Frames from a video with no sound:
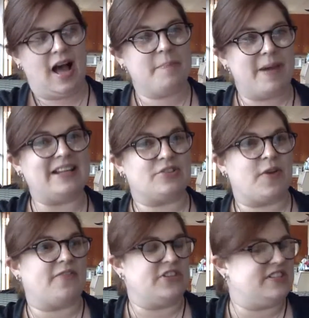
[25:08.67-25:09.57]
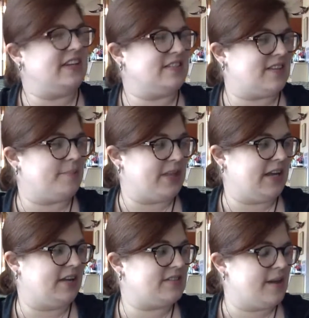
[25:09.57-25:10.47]
I bet it's referencing
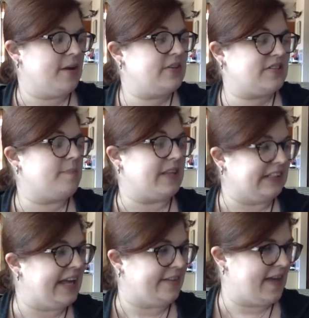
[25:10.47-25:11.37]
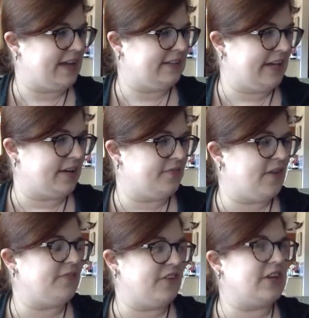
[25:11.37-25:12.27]
something like that, like
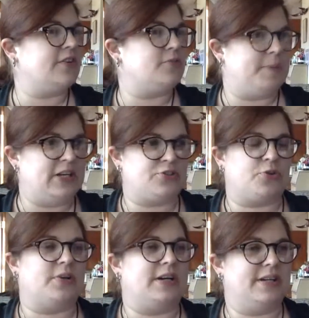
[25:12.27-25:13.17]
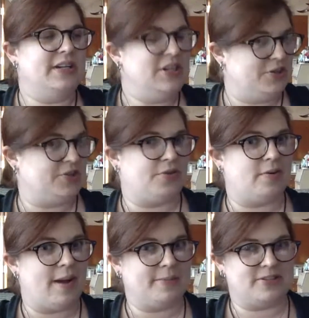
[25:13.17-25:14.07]
a figure of speech or a nursery
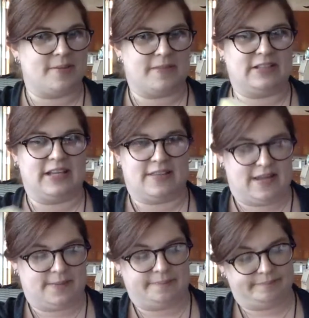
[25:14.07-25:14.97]
rhyme or something like that.